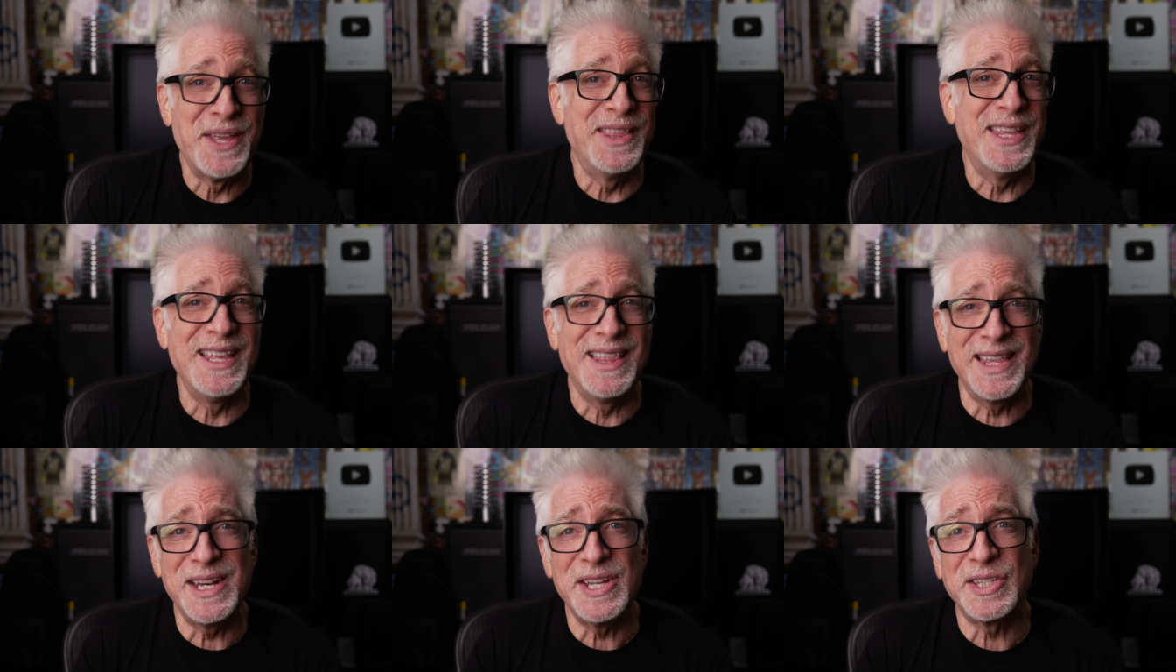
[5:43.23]

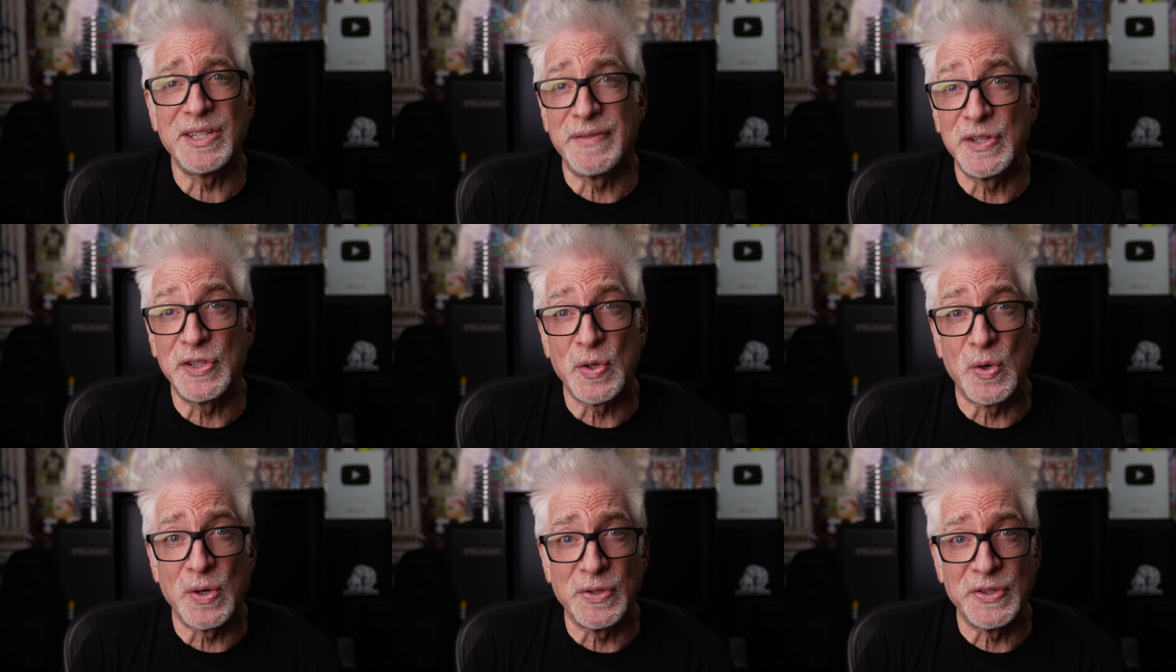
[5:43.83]
the thinnest of
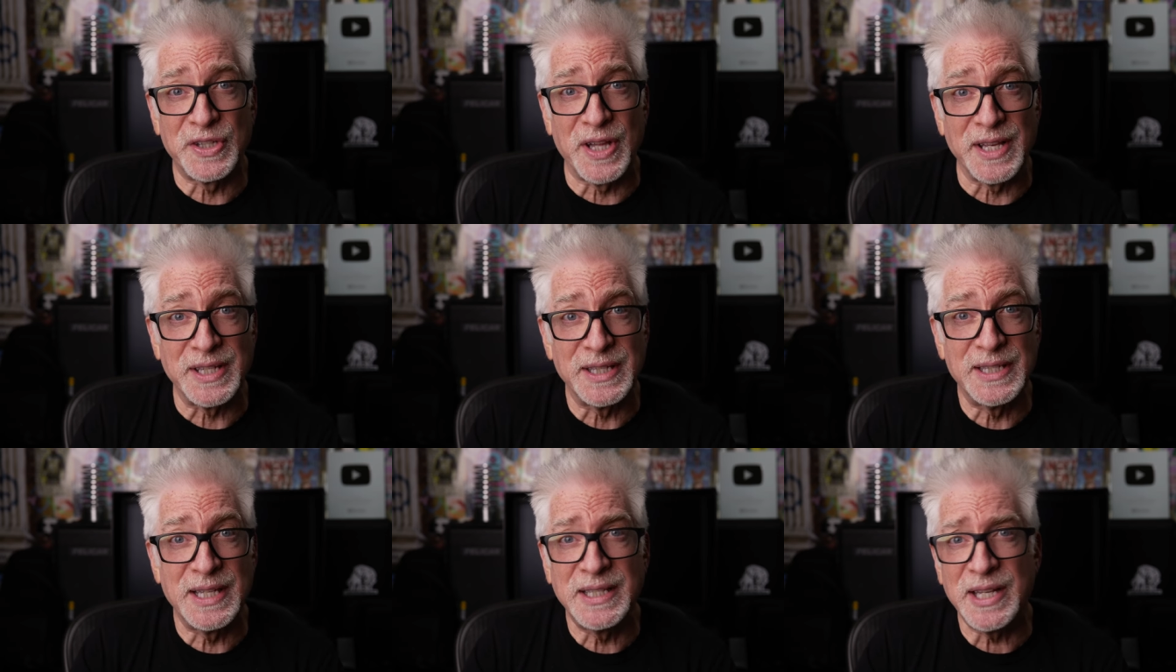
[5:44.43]
historical
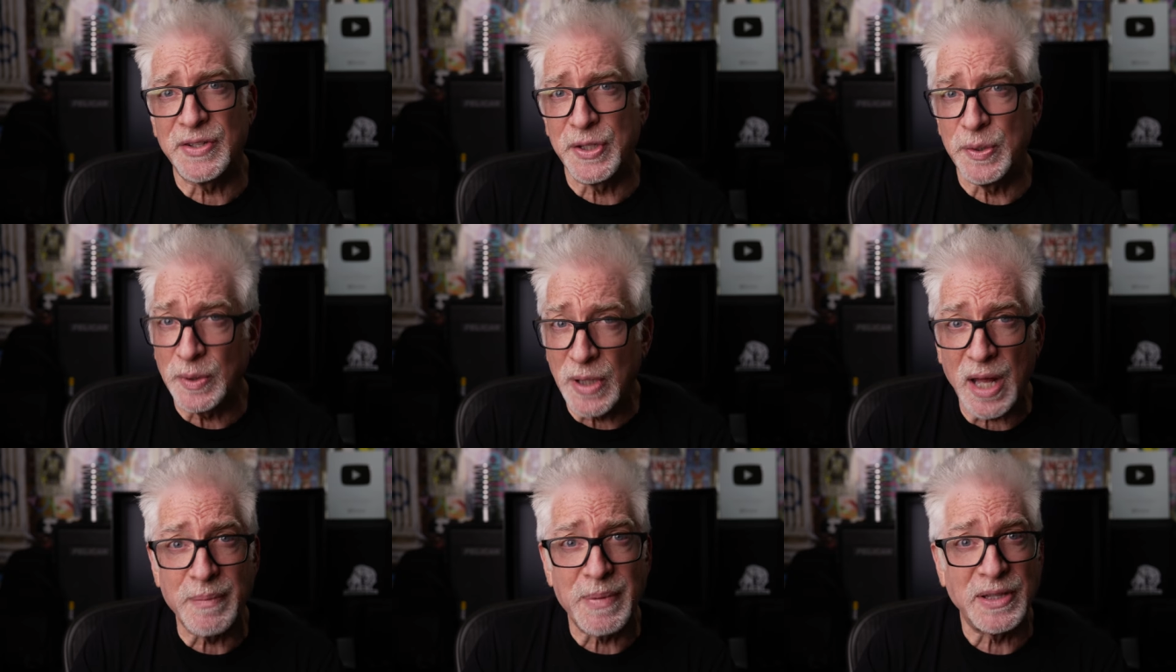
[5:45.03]
slices that tells you a
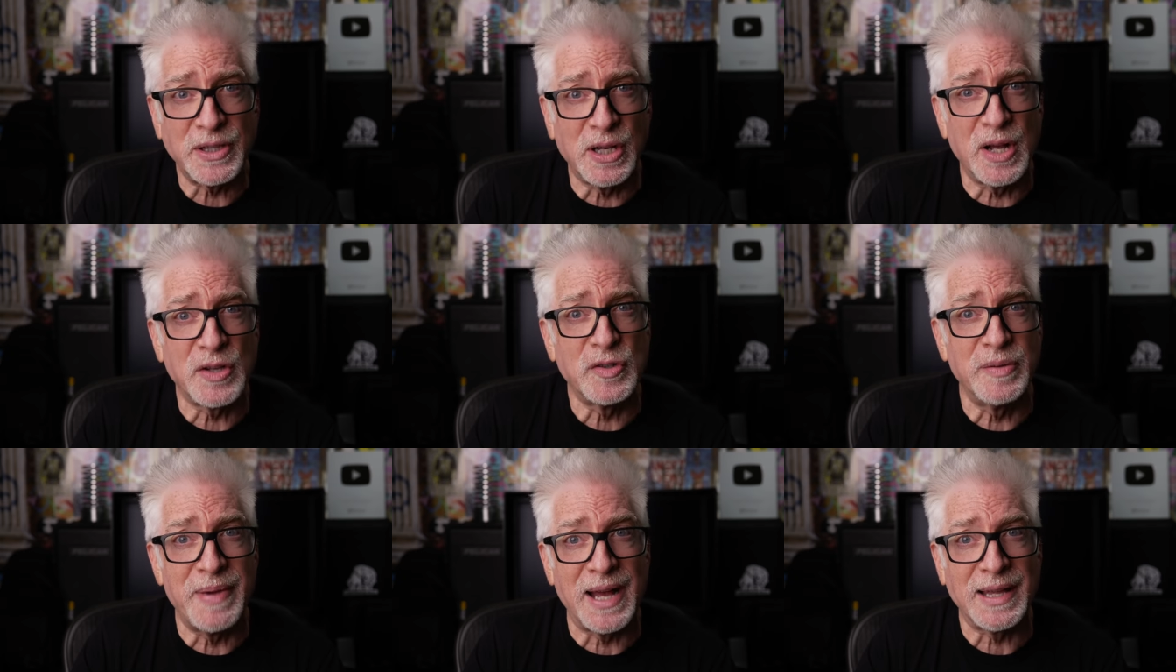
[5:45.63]
lot about the
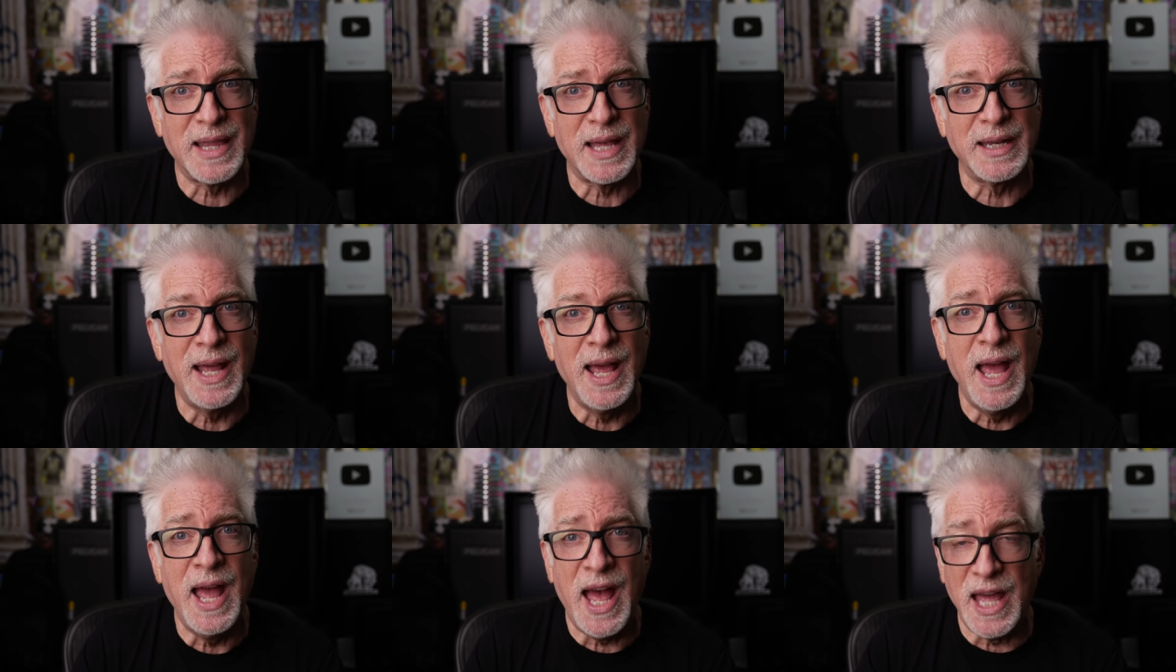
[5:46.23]
country back then
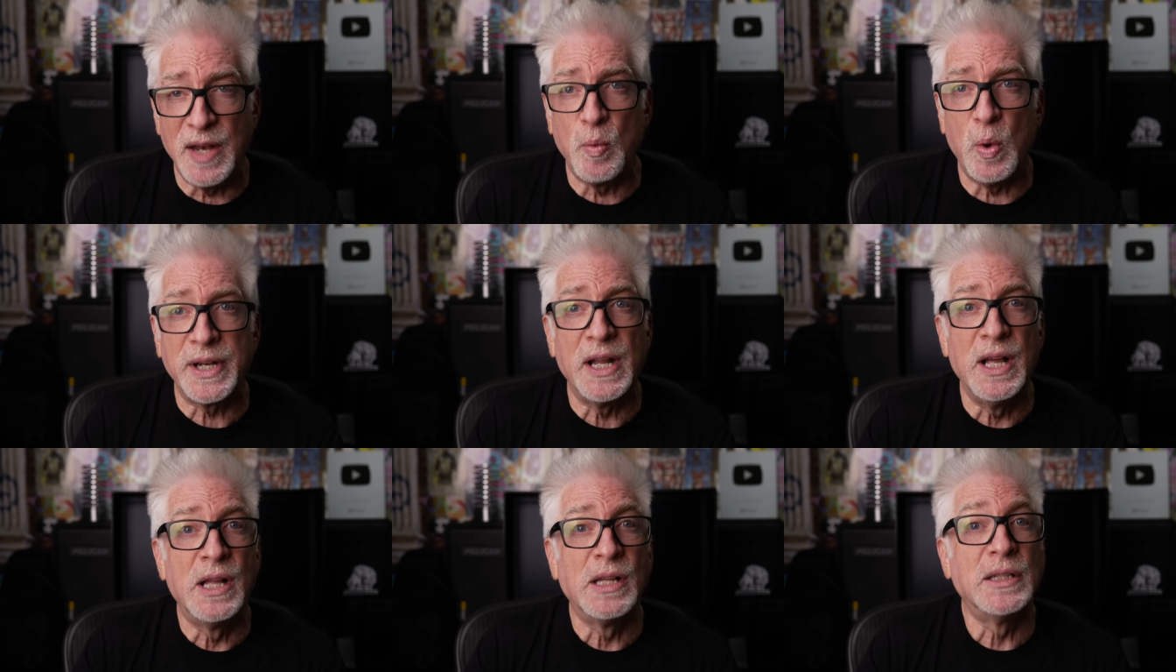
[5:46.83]
and
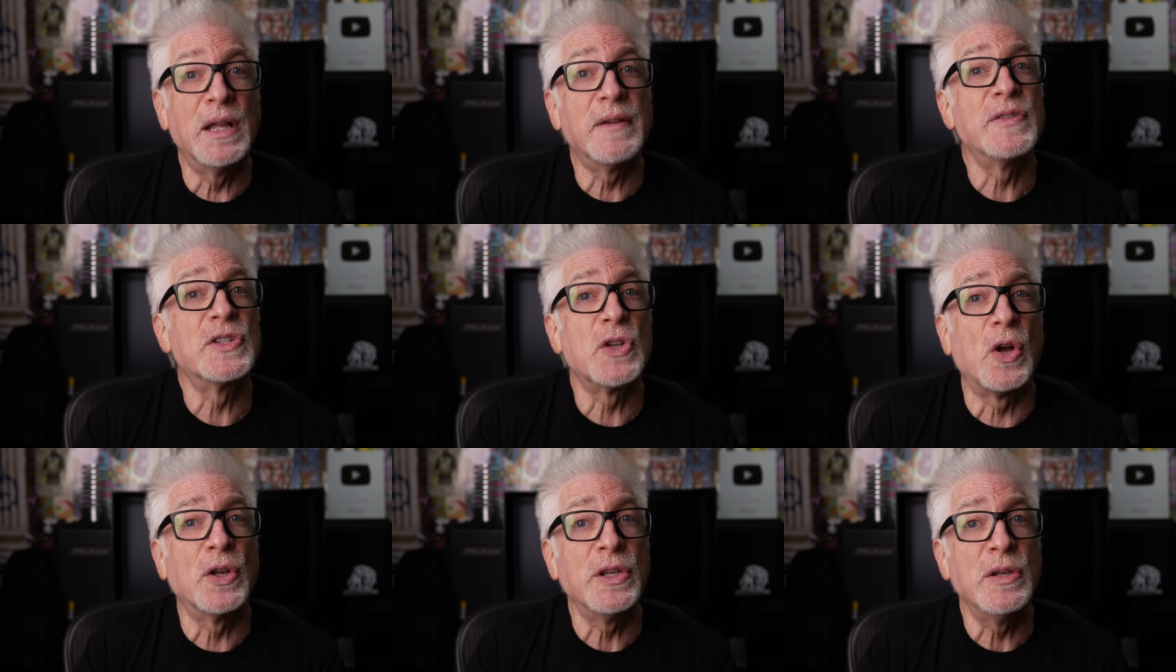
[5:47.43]
what love
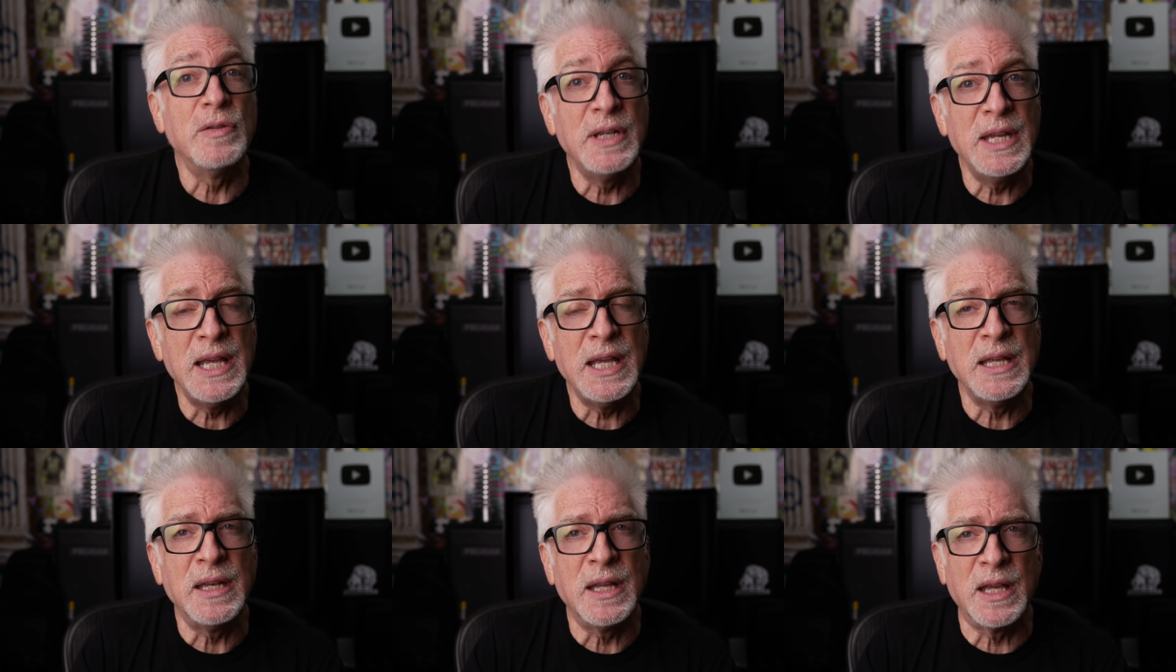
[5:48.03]
is all you
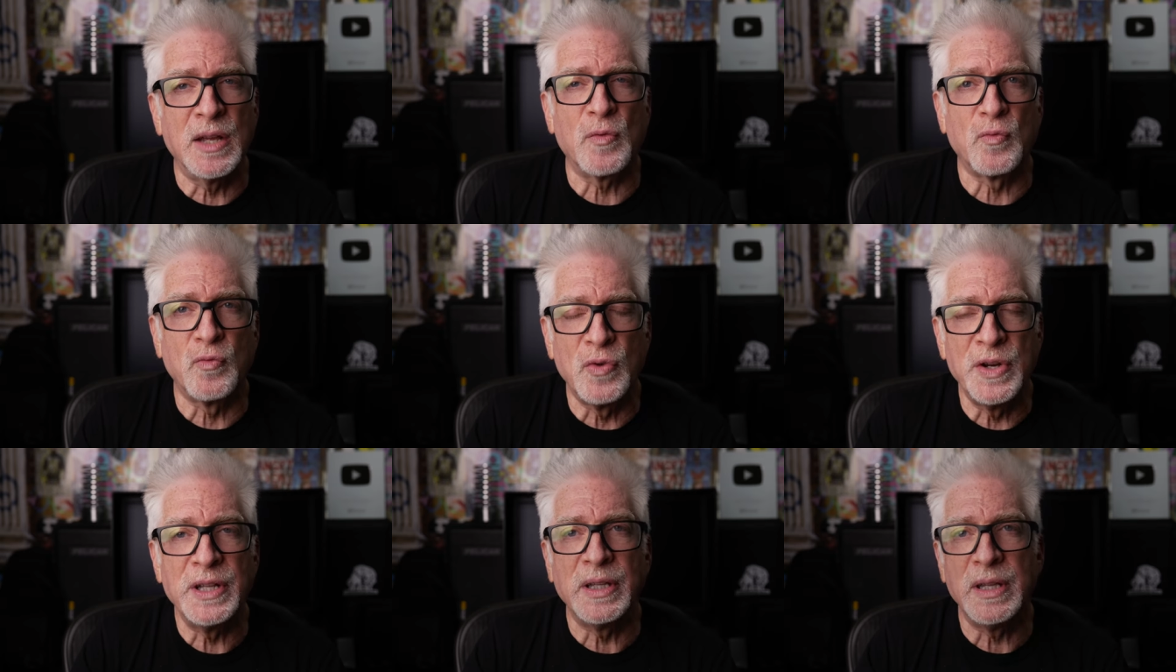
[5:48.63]
need
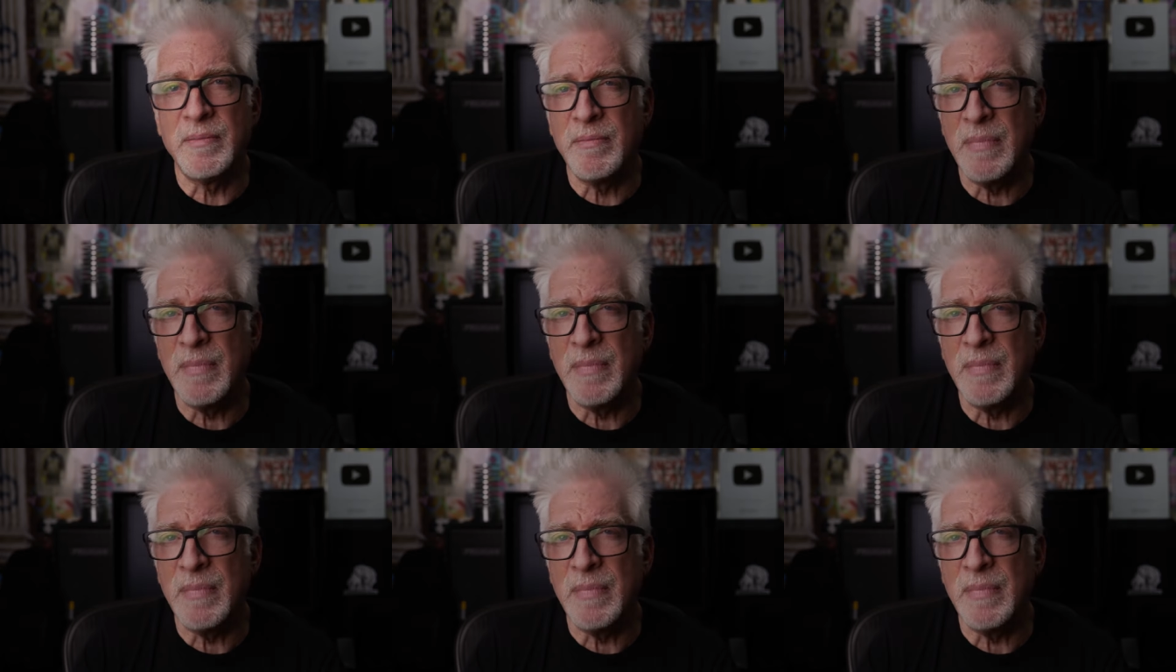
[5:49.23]
can really